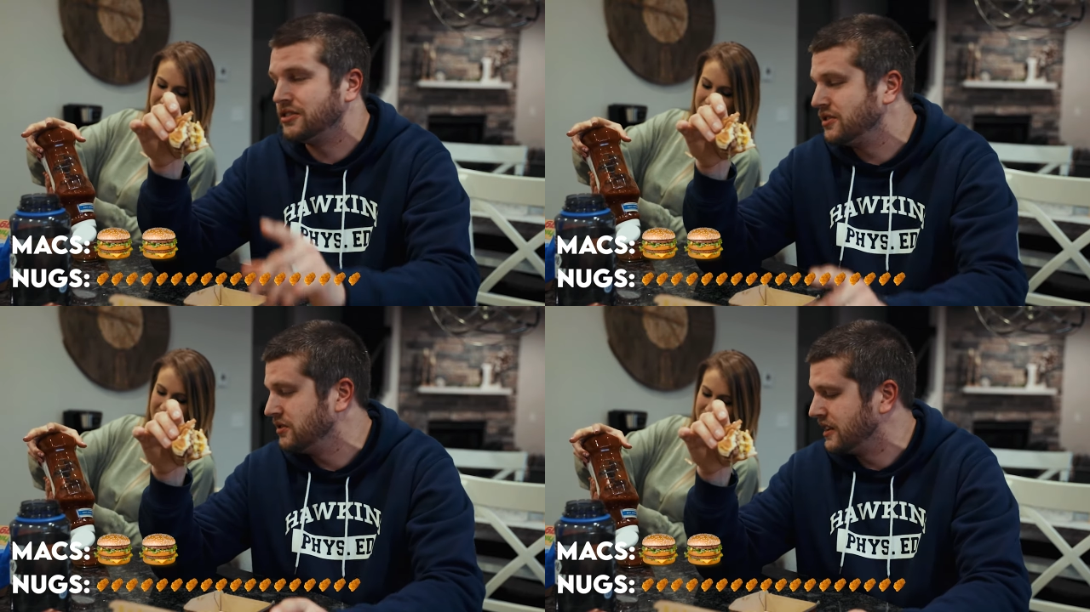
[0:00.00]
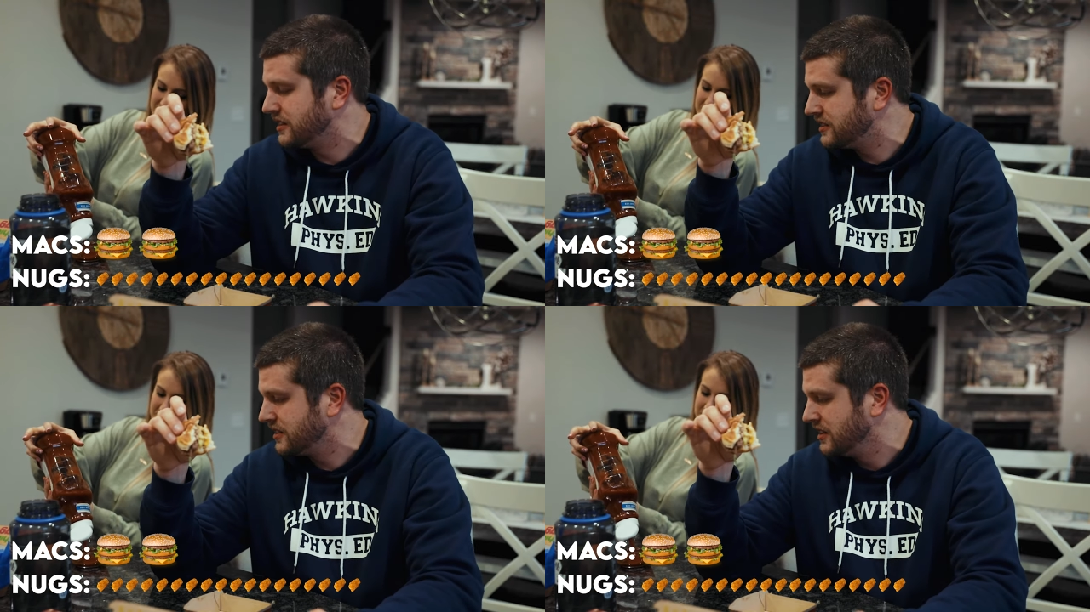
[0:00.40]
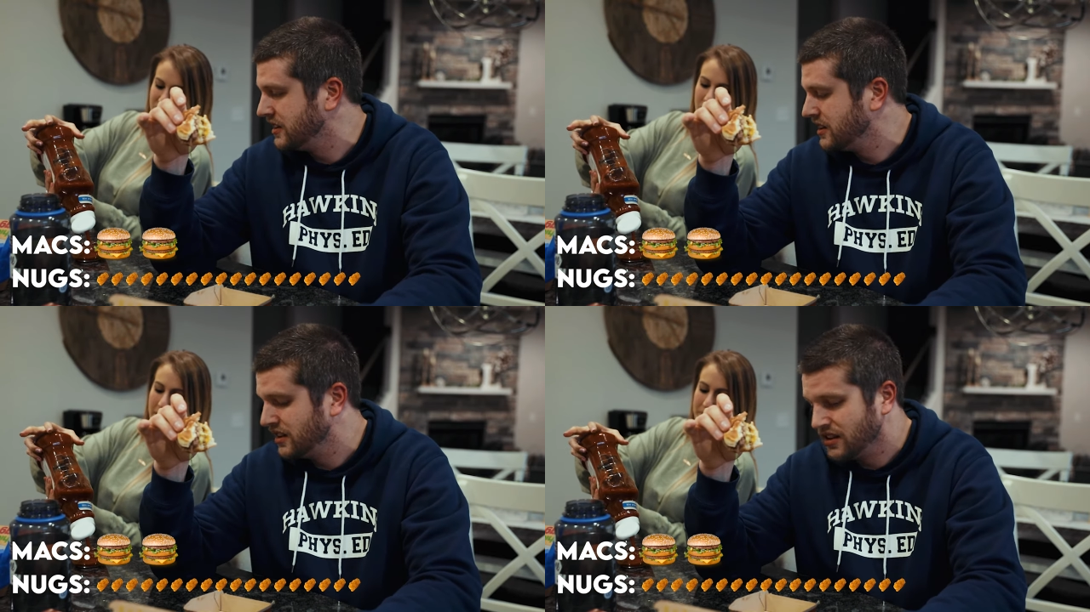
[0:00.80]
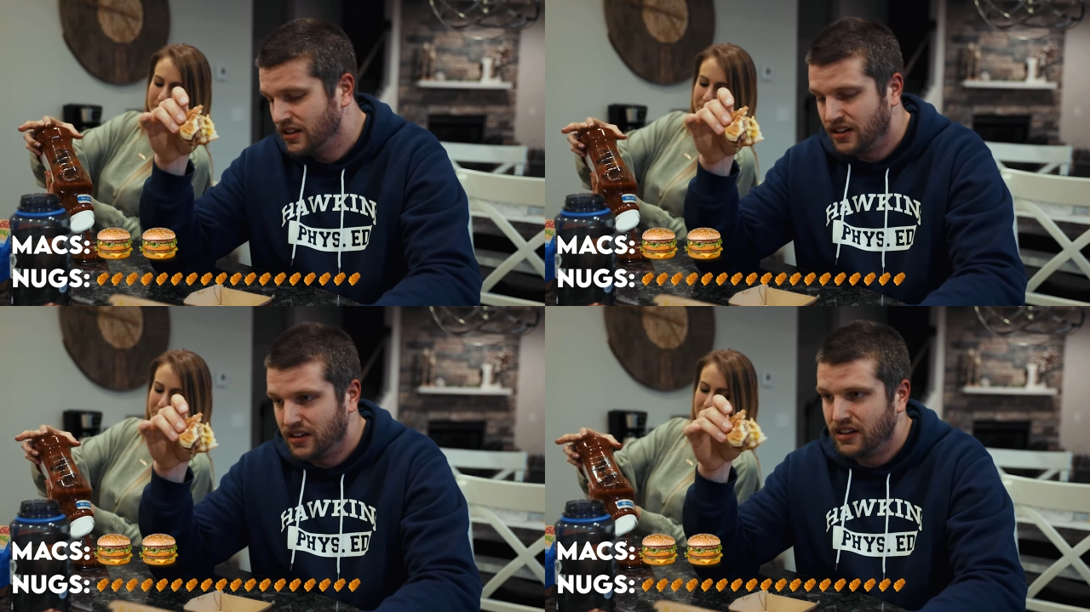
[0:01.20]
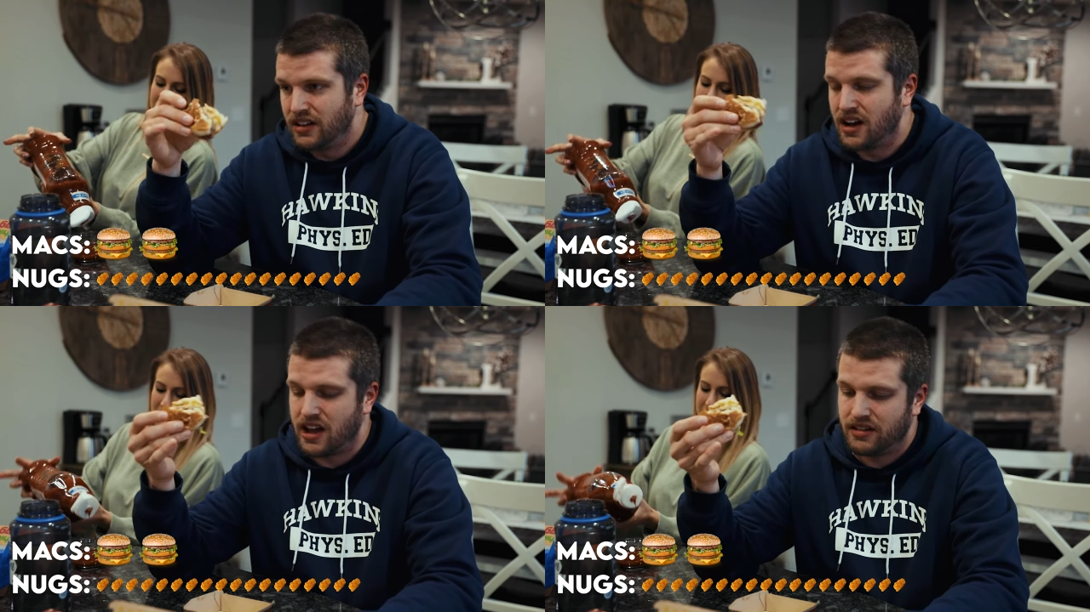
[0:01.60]
Speaker 1: to do this. Right.
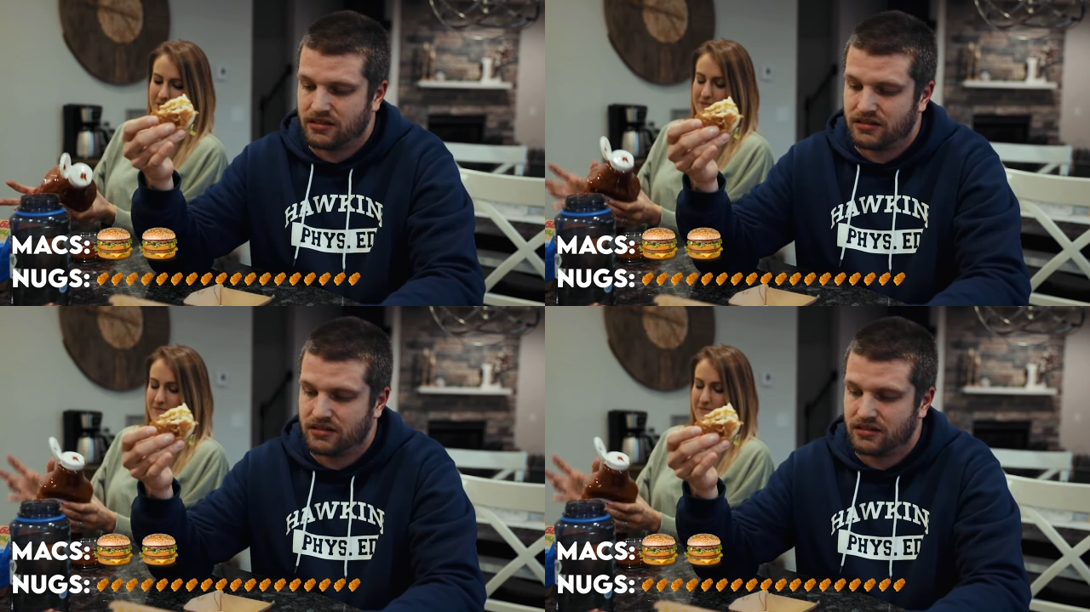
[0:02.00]
All right,